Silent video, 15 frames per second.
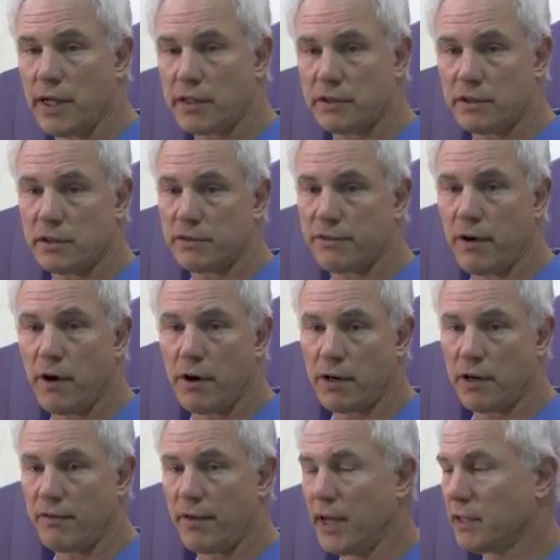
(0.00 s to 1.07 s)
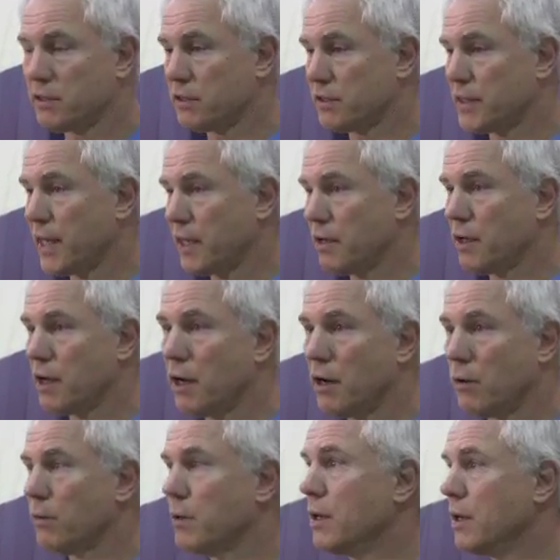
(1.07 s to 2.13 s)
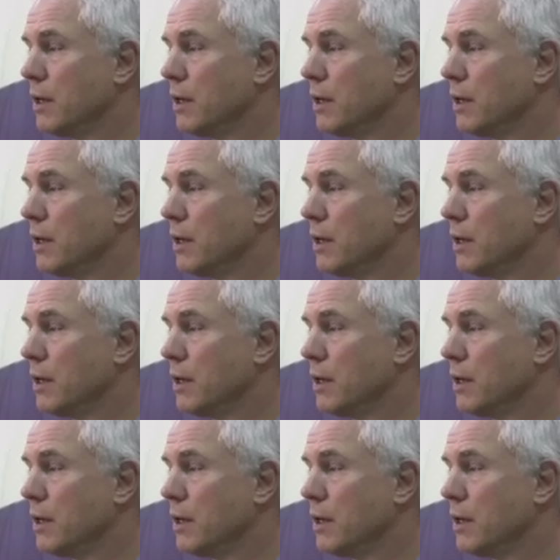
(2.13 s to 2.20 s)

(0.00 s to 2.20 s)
That's as far in advance as they can go.